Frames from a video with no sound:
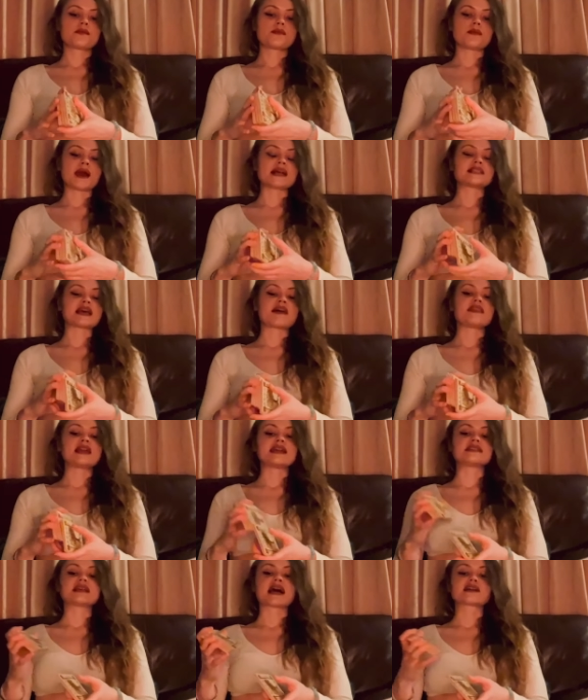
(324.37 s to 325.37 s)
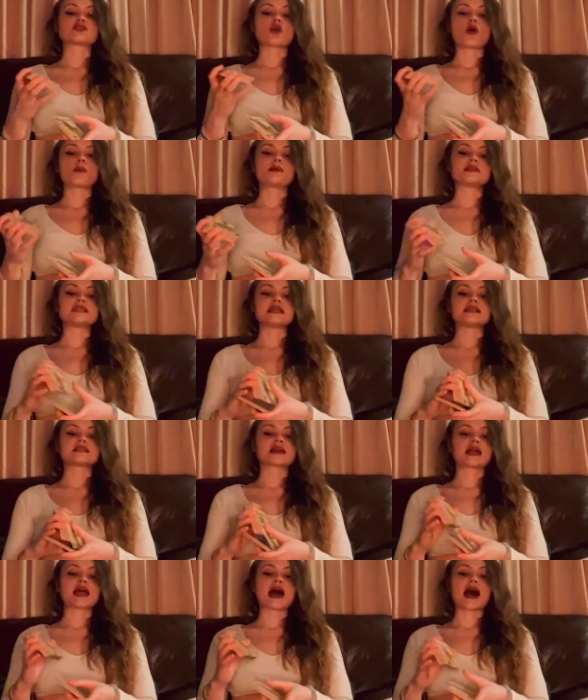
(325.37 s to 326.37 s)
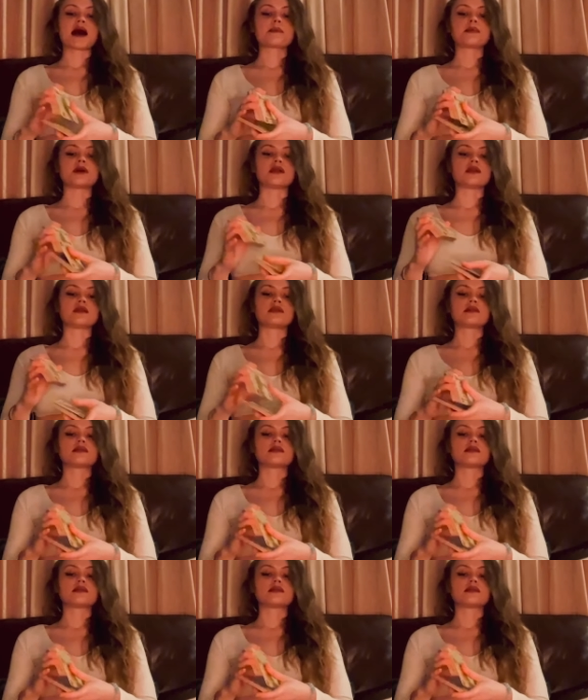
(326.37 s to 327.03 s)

But it's like the exact opposite's going to happen.